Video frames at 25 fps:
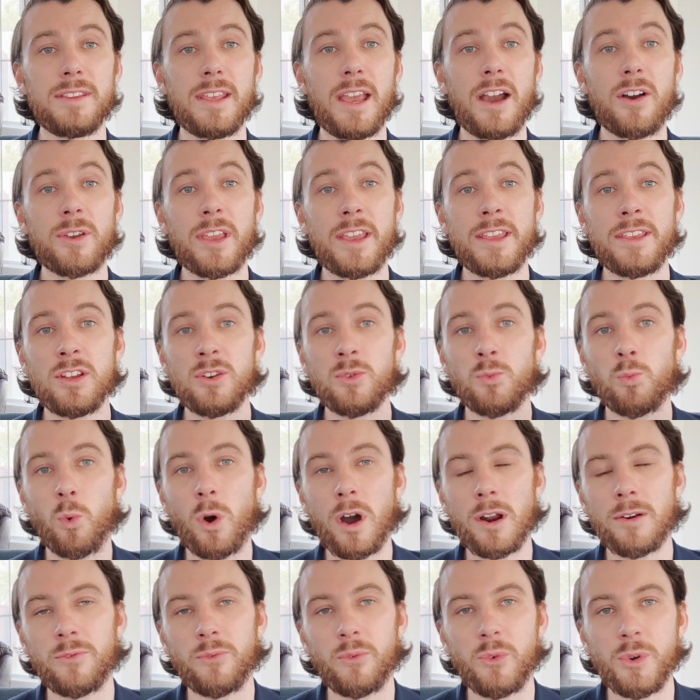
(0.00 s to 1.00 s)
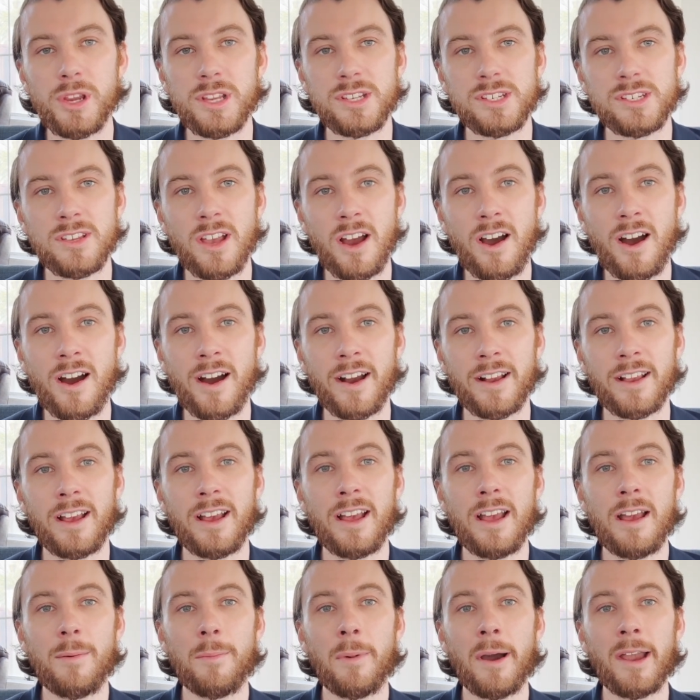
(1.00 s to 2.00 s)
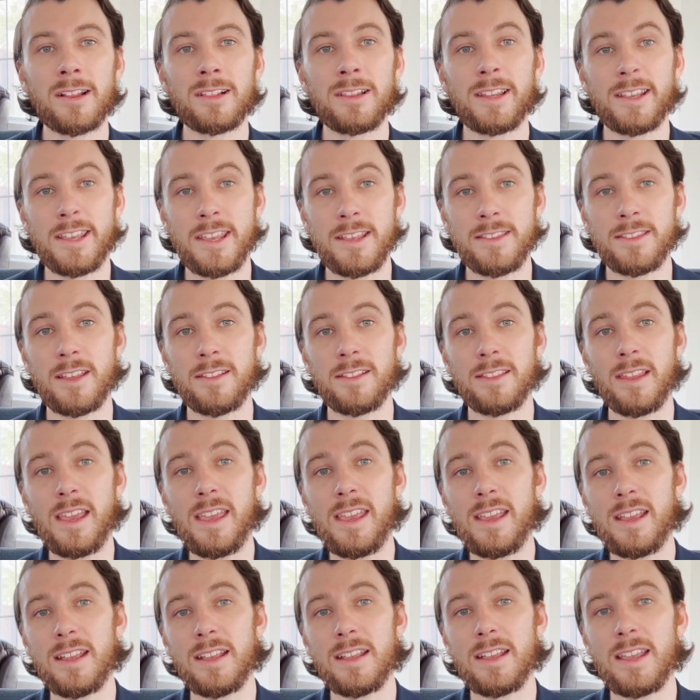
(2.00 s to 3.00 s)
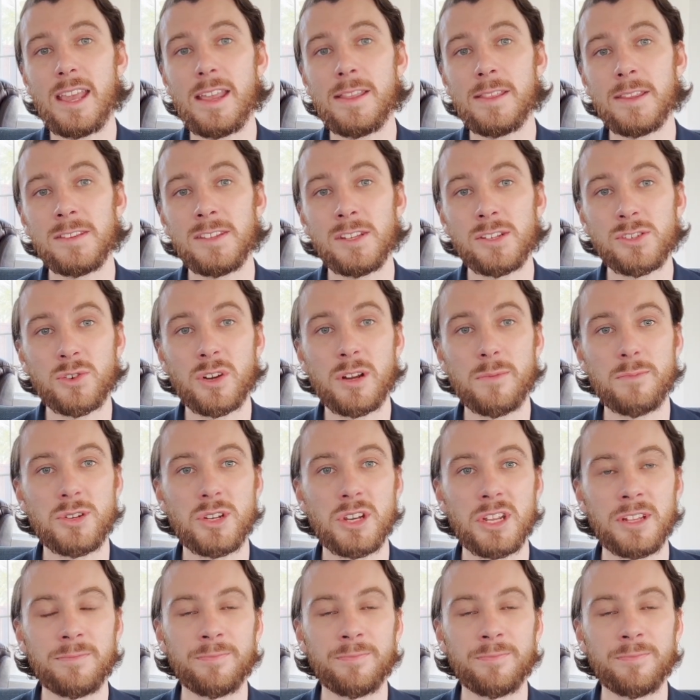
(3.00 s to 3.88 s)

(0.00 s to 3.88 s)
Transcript: now get your one free stock by clicking the link in the description.